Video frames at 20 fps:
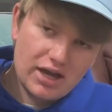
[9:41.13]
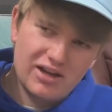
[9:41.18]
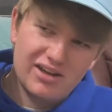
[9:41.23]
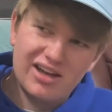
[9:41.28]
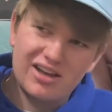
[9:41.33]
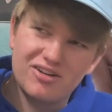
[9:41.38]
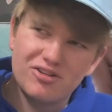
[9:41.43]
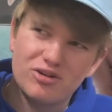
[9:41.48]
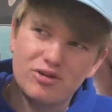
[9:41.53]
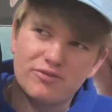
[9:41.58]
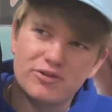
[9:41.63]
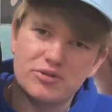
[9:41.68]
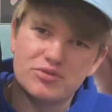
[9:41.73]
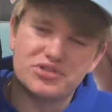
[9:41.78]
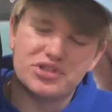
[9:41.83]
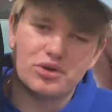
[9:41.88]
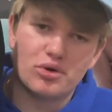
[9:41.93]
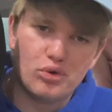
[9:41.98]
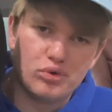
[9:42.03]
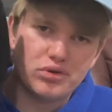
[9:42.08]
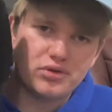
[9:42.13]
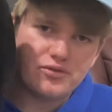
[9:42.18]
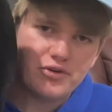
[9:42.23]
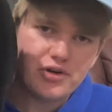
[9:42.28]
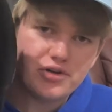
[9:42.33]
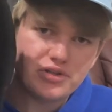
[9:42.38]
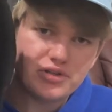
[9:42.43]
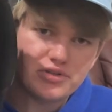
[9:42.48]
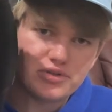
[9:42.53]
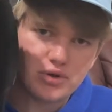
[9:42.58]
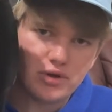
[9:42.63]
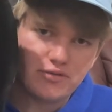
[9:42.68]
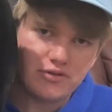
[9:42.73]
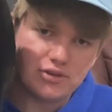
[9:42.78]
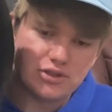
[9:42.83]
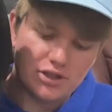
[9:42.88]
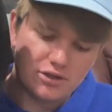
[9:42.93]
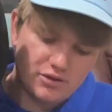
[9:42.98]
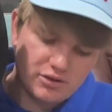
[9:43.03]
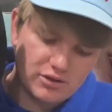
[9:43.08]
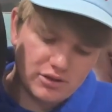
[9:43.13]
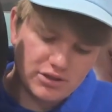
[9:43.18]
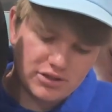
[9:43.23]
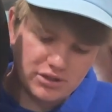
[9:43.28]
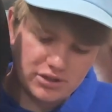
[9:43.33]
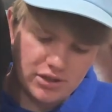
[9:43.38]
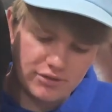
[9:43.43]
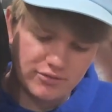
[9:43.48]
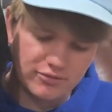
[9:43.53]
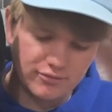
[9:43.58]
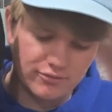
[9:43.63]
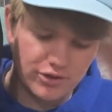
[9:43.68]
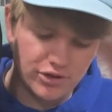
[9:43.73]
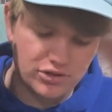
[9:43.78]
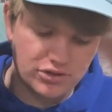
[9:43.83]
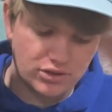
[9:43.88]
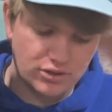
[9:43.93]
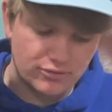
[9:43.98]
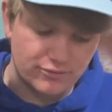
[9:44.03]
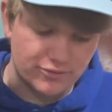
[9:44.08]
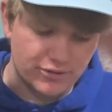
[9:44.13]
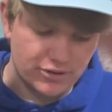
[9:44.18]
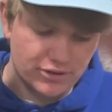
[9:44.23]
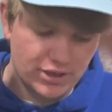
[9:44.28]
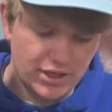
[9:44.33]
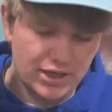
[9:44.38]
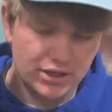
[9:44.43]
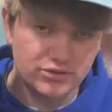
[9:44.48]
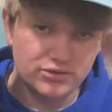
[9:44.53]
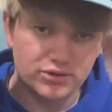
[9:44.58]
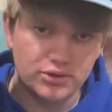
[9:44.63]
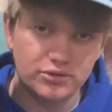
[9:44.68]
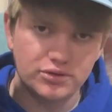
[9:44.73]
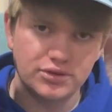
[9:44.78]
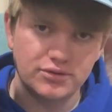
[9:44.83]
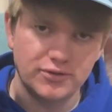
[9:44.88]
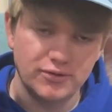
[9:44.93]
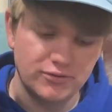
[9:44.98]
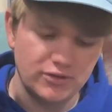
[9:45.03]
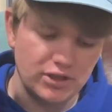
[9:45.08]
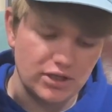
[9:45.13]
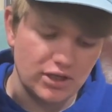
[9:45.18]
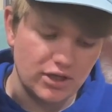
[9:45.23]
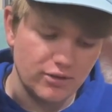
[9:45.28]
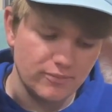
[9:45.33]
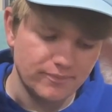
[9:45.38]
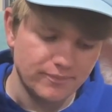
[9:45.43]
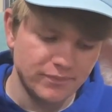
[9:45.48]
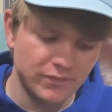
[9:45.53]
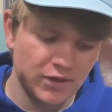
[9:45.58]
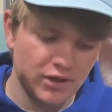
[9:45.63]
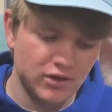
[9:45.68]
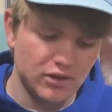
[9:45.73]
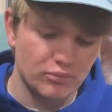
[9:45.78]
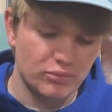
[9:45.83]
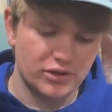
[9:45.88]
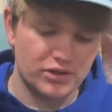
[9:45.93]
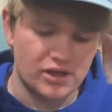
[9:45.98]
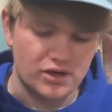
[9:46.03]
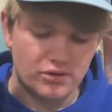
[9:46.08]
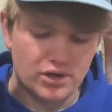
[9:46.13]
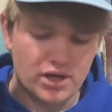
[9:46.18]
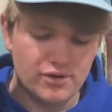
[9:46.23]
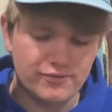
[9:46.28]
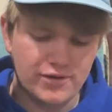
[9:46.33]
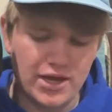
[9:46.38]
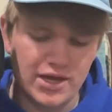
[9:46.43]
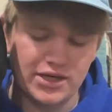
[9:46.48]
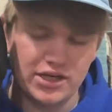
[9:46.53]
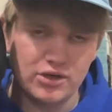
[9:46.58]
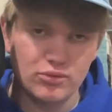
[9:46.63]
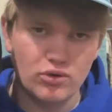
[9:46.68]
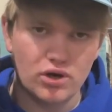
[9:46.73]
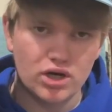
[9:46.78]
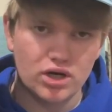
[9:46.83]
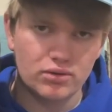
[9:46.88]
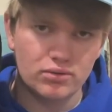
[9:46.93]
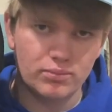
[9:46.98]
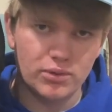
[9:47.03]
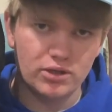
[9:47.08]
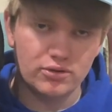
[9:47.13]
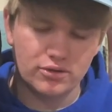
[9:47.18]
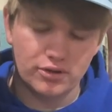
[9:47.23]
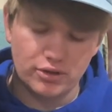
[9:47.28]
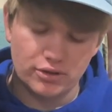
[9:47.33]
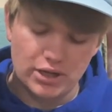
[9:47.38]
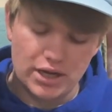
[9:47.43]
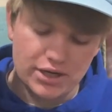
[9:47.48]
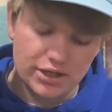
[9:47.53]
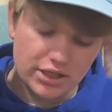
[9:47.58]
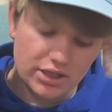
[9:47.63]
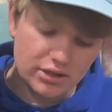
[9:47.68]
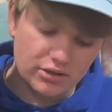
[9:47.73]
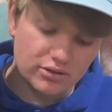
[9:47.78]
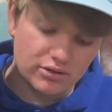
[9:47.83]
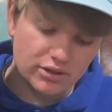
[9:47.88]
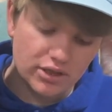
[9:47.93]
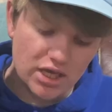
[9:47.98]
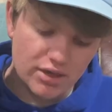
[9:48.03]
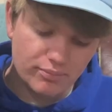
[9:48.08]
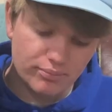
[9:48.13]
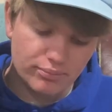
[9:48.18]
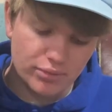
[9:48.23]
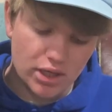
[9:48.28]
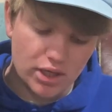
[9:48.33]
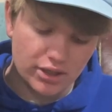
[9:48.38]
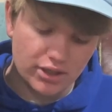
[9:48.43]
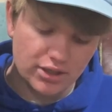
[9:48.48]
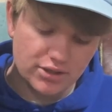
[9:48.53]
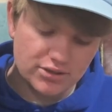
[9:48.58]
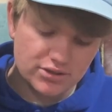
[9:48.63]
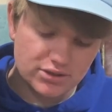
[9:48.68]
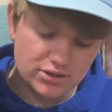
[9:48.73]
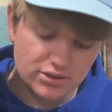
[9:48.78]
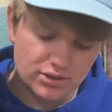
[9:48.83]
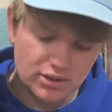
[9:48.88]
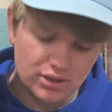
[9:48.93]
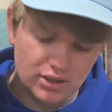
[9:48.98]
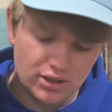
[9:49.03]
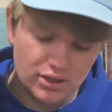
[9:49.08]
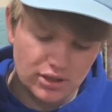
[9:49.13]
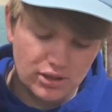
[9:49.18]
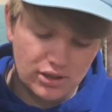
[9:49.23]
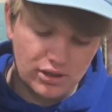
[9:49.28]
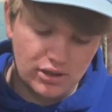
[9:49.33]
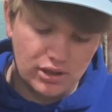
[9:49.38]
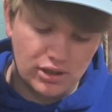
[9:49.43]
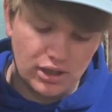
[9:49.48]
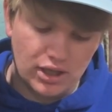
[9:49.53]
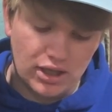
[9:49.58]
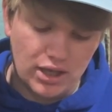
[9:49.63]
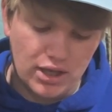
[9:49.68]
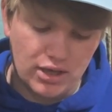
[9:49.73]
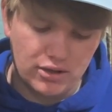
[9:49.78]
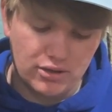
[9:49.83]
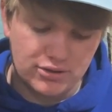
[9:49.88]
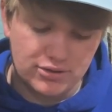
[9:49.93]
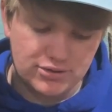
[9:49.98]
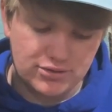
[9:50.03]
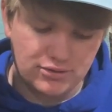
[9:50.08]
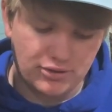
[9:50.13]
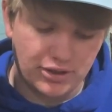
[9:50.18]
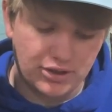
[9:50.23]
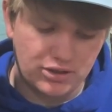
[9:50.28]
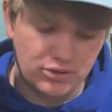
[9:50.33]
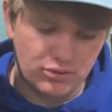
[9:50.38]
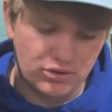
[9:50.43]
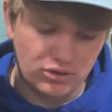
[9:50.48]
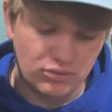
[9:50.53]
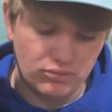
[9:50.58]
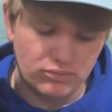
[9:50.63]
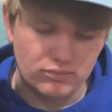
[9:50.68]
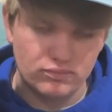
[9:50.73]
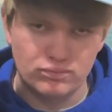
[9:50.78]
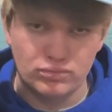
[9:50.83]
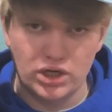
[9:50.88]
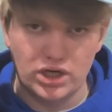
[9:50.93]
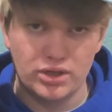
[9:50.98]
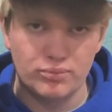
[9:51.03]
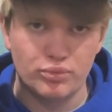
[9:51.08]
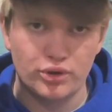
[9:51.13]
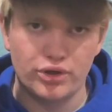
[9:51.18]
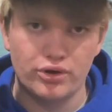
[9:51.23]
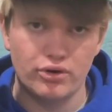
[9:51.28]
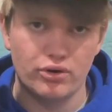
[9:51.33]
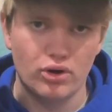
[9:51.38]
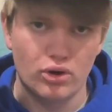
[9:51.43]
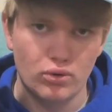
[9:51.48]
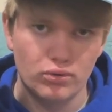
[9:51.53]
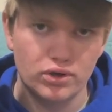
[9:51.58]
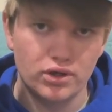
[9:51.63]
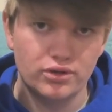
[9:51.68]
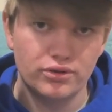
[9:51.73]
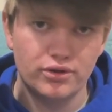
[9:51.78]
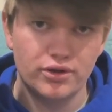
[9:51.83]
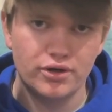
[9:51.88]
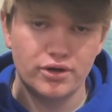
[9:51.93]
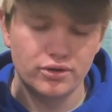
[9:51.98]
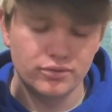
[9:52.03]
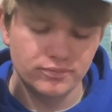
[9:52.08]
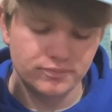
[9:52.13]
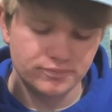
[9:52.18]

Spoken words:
I don't know if it was the older versions or if it's a different version of the Exos 58, but they don't have any or any hip pockets, and like you can probably put your own on there.